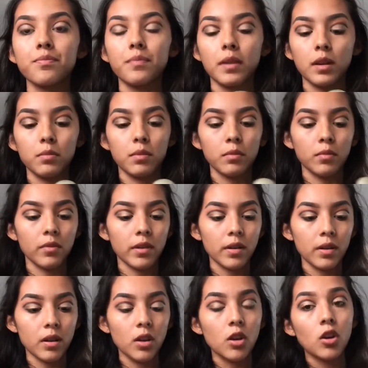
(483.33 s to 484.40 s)
makeup remover.
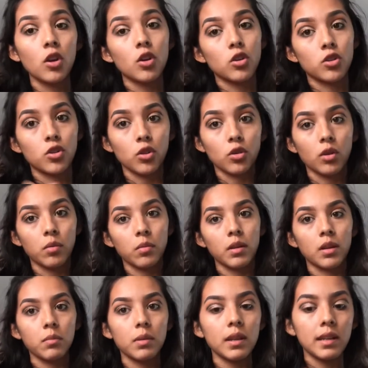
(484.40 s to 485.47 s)
So I'm
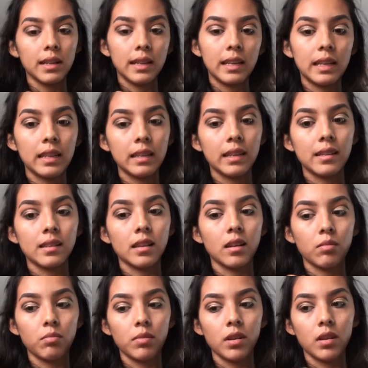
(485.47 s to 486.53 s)
gonna be cleaning this
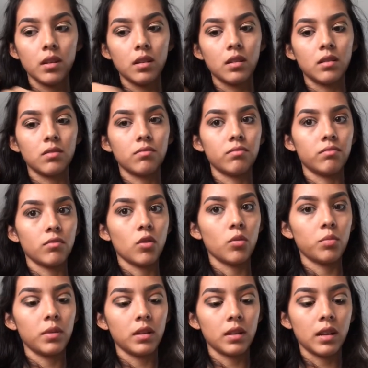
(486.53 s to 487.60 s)
up and
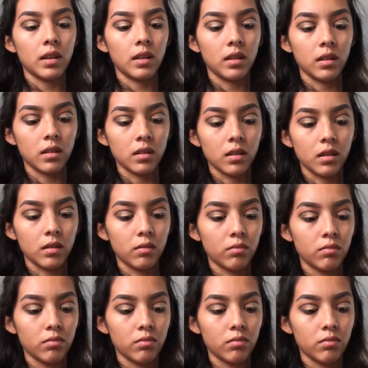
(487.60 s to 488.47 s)
hoping that it looks good